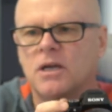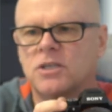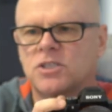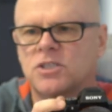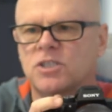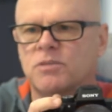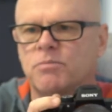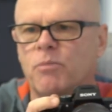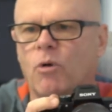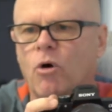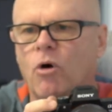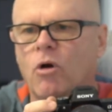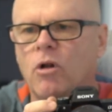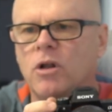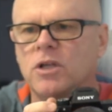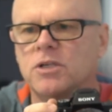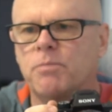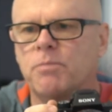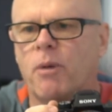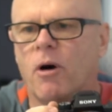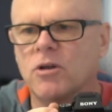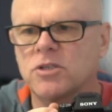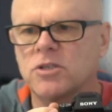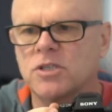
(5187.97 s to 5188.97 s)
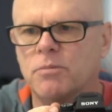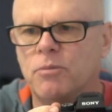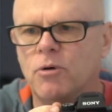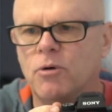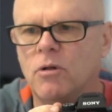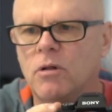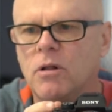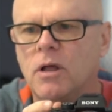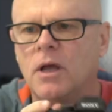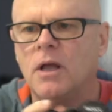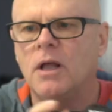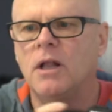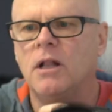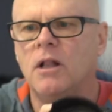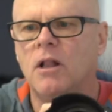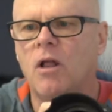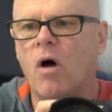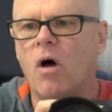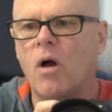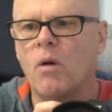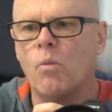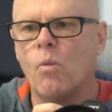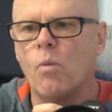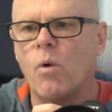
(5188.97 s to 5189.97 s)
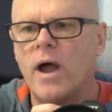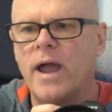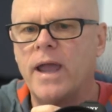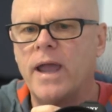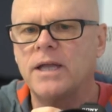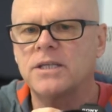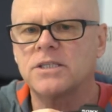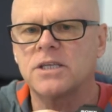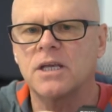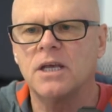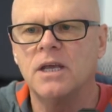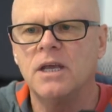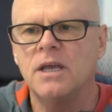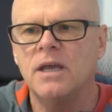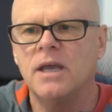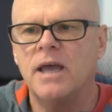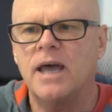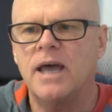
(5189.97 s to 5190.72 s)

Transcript: as small as possible, lightweight.